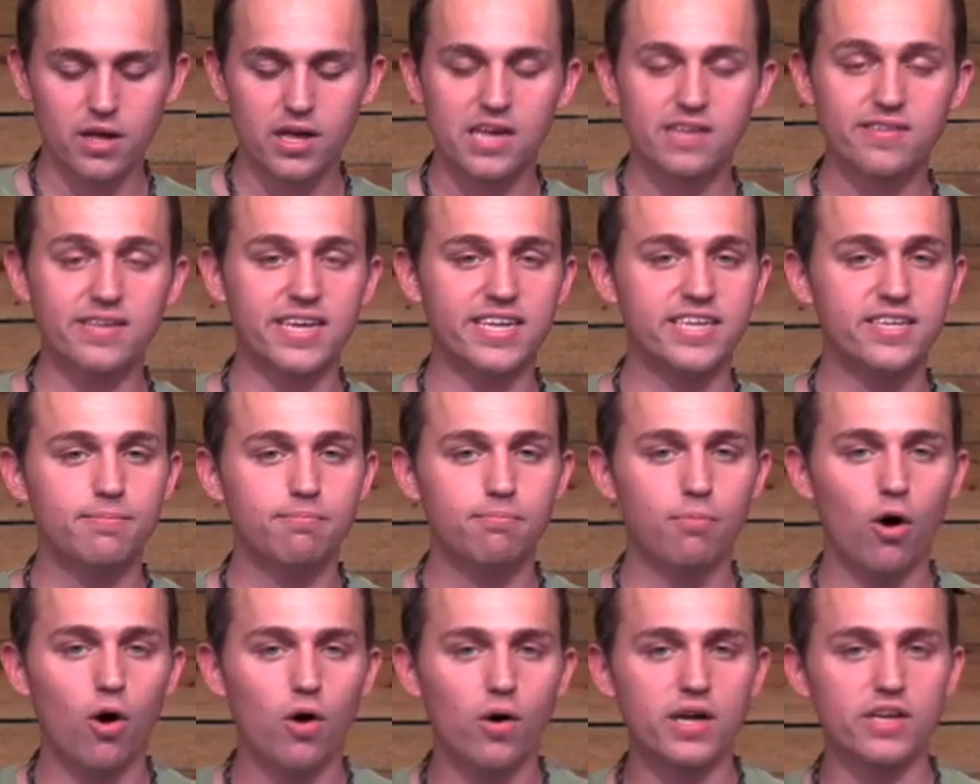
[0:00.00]
is that
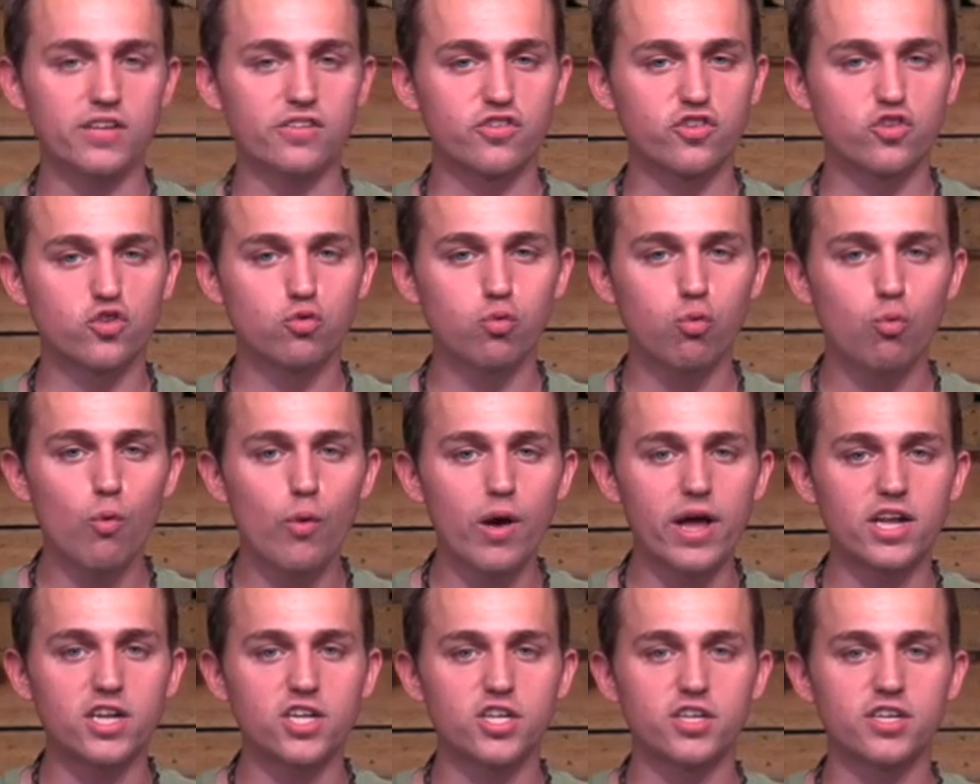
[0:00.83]
Paul has
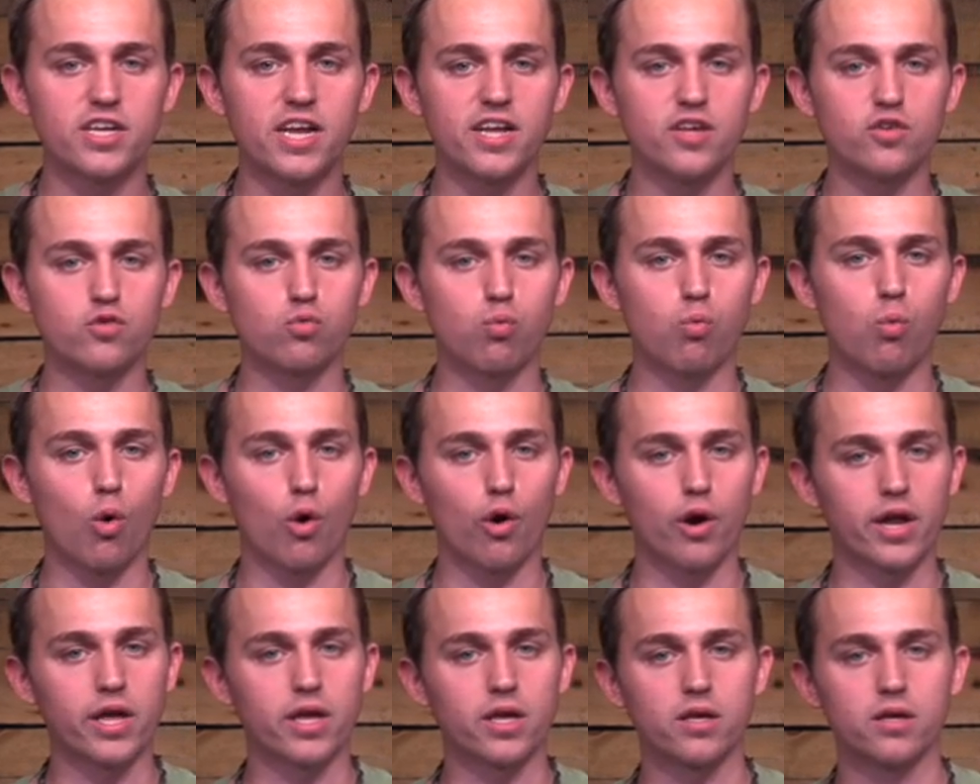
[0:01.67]
switched his
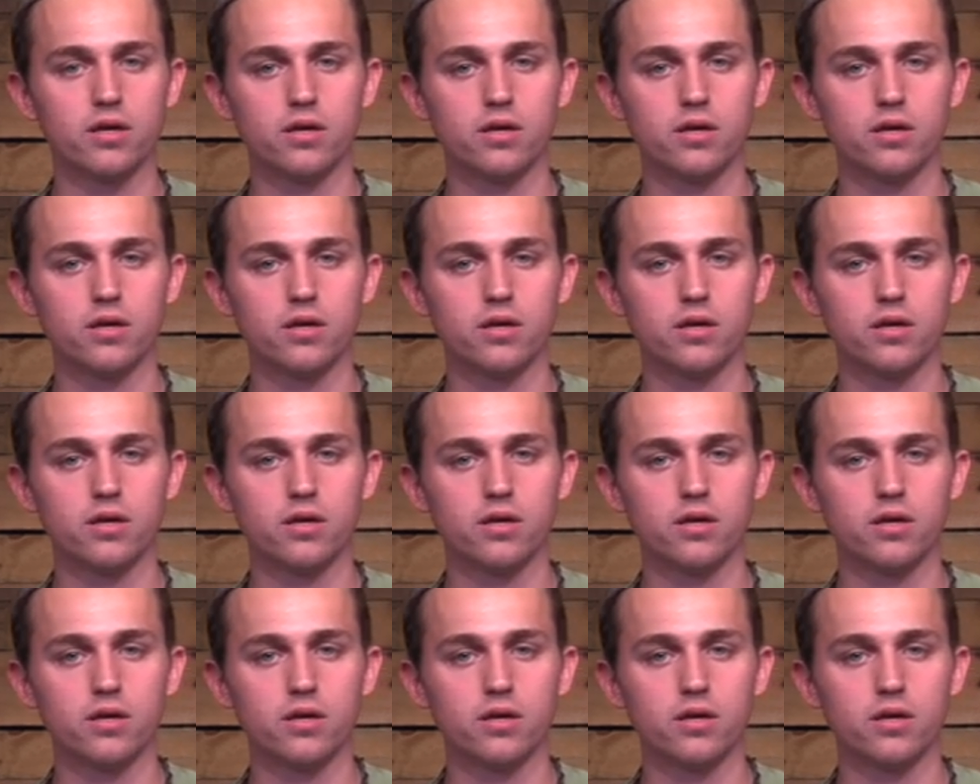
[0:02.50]
wording.